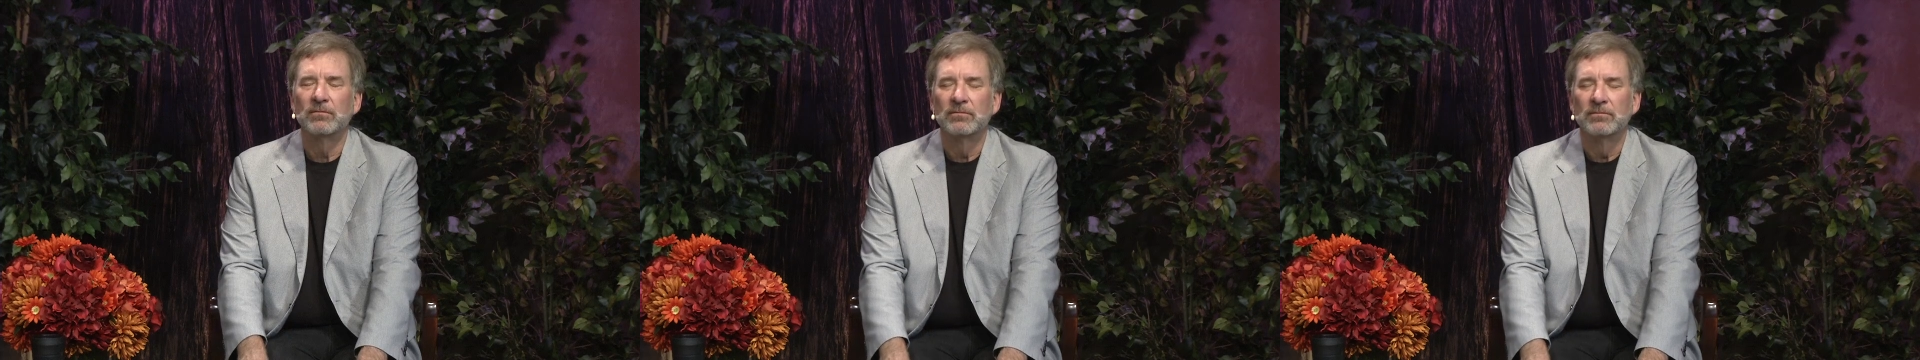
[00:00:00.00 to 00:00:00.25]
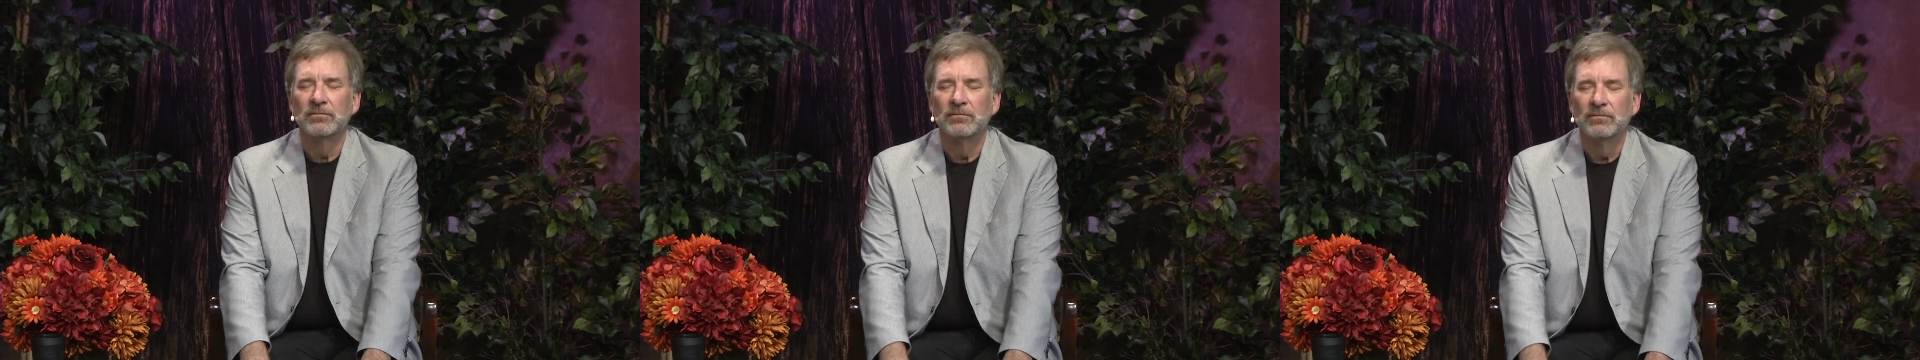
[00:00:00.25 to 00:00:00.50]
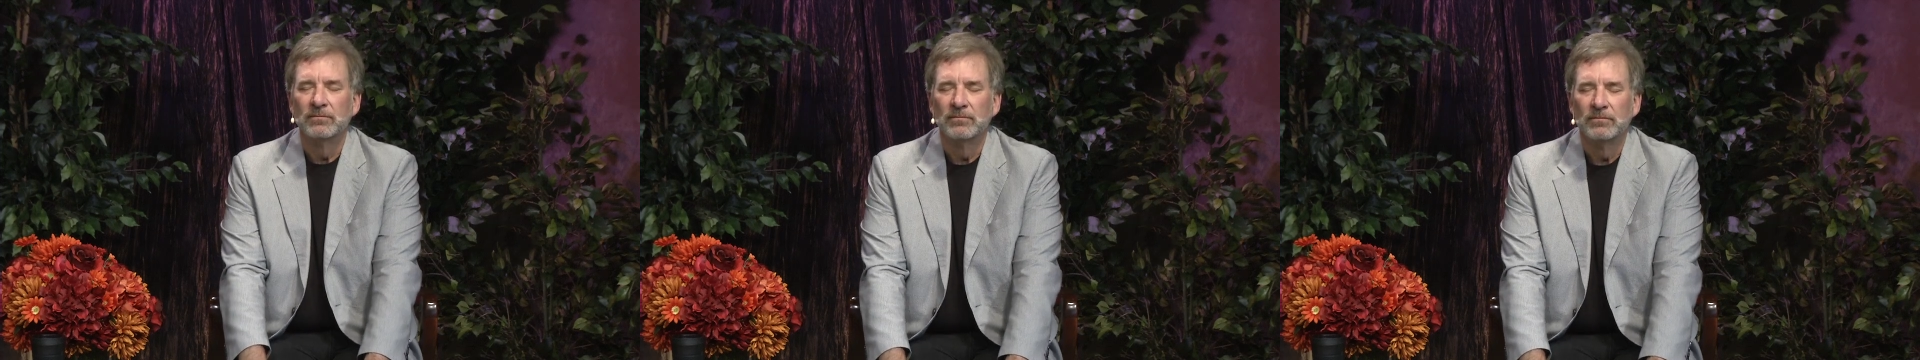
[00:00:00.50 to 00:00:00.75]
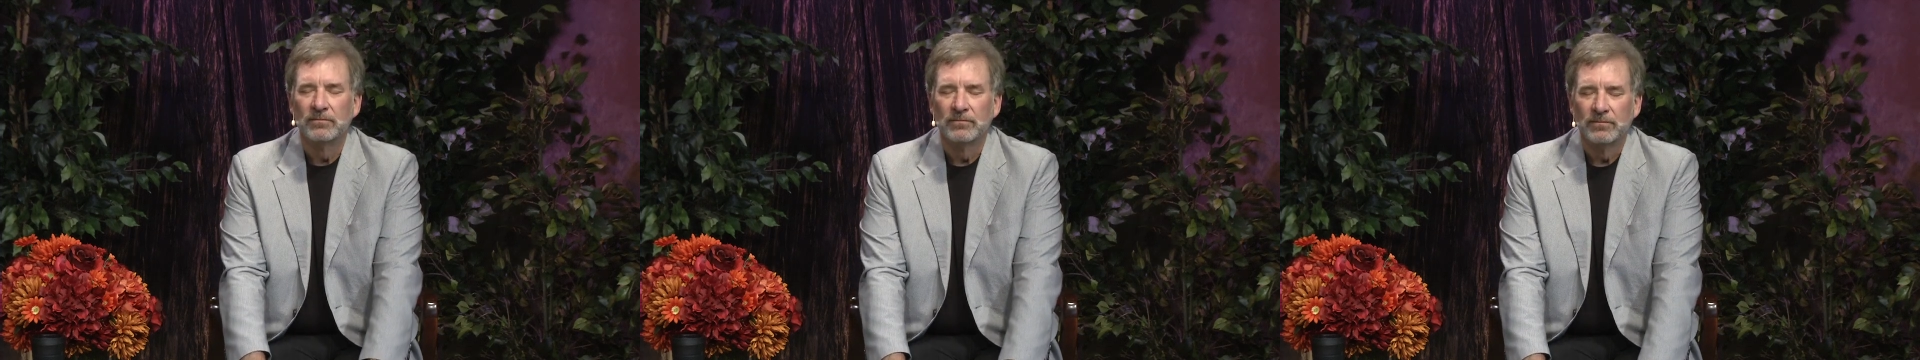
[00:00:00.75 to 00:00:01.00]

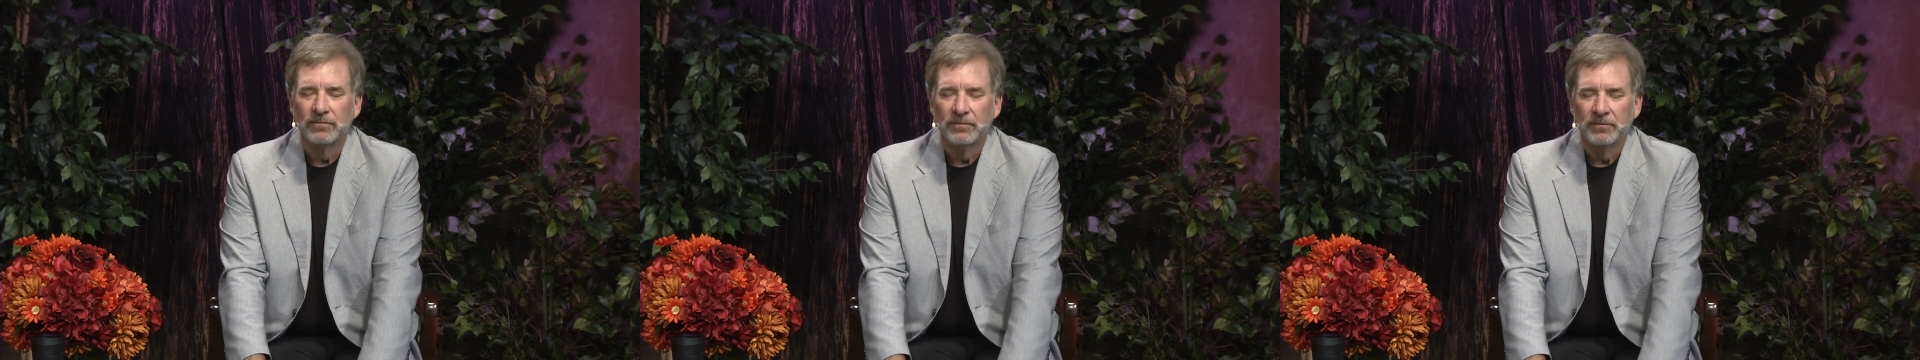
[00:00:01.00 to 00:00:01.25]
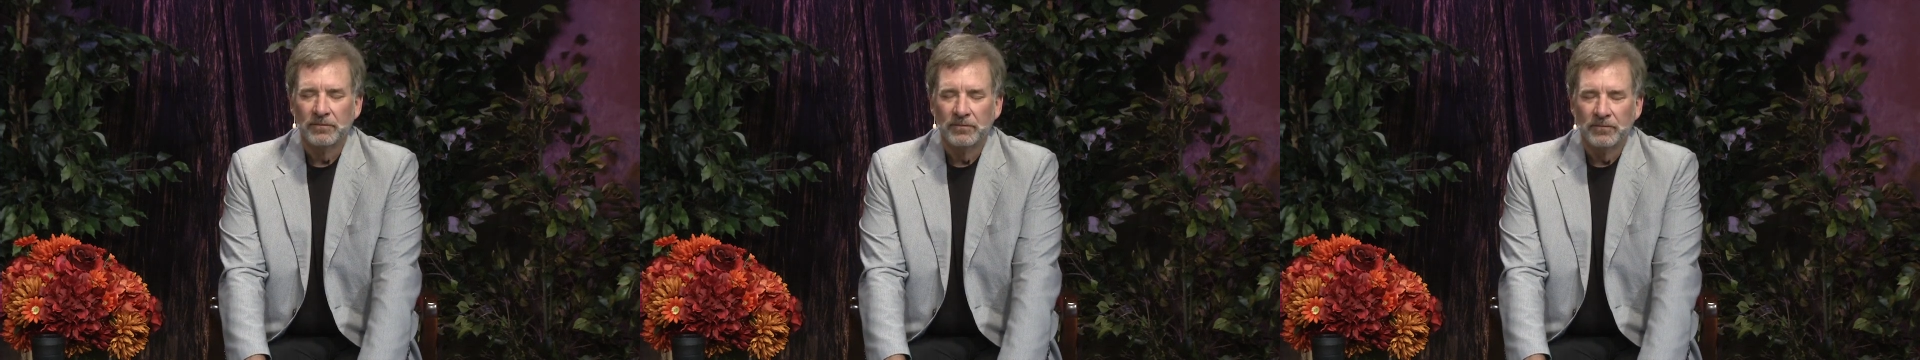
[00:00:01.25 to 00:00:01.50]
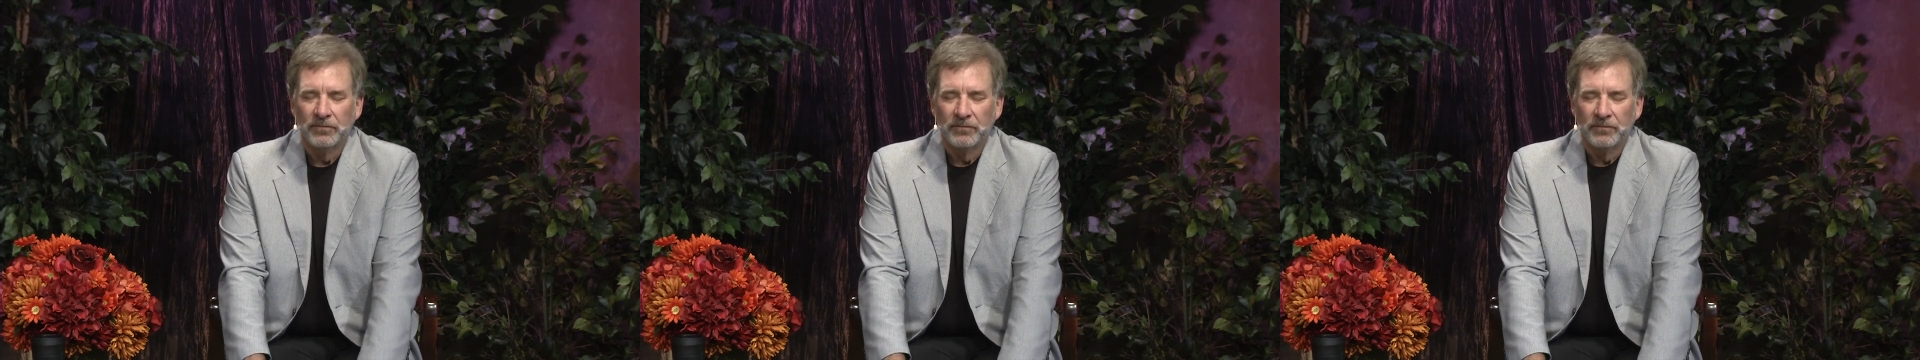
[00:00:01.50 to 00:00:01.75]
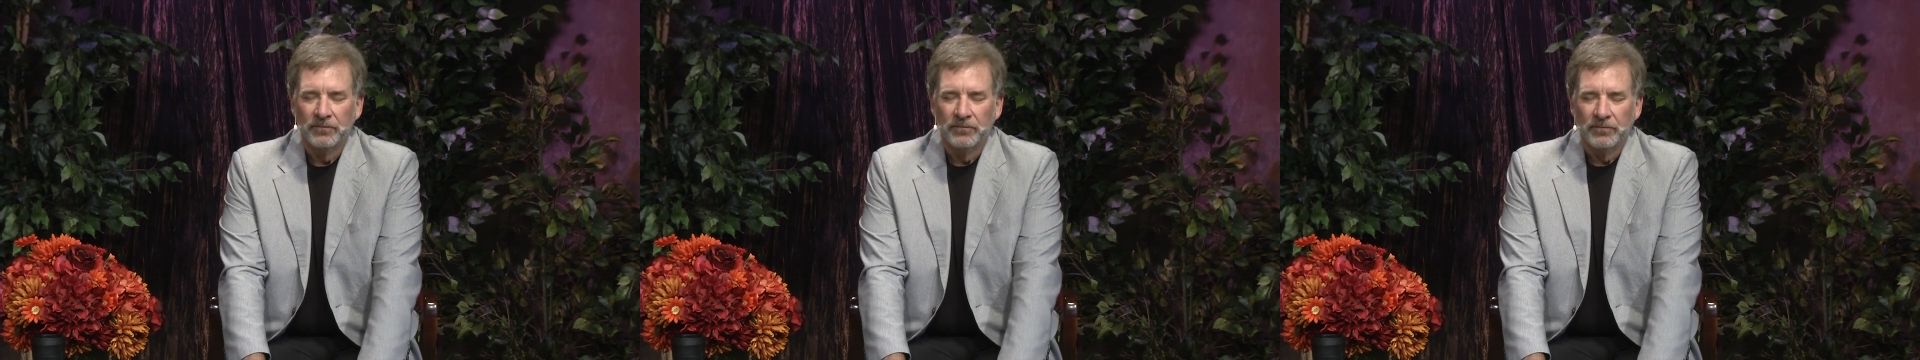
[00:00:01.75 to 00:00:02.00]

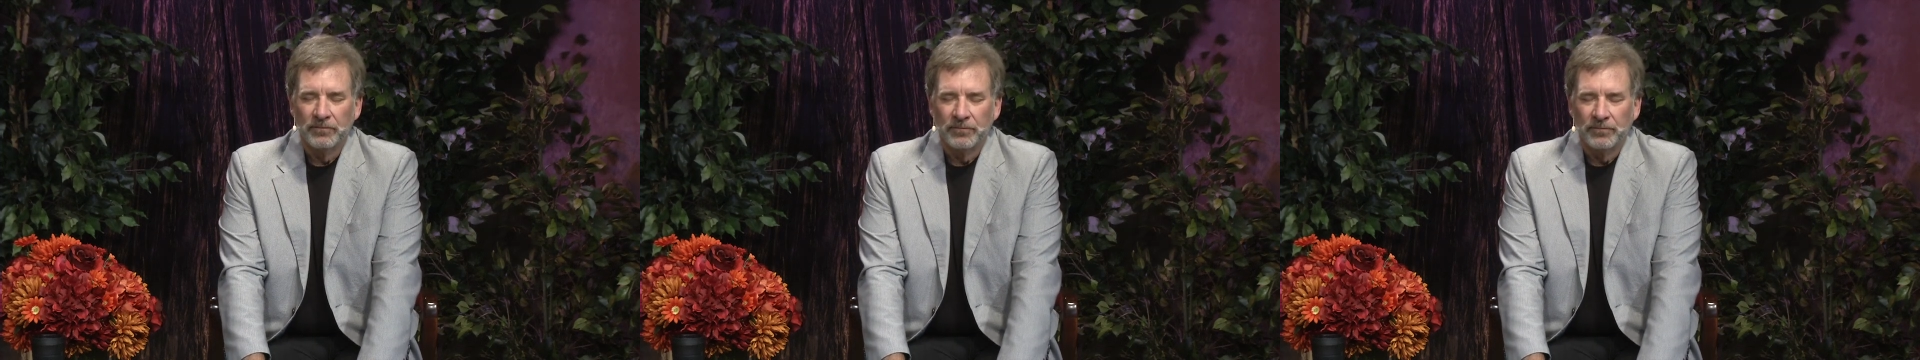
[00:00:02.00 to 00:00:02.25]
Nothing is said.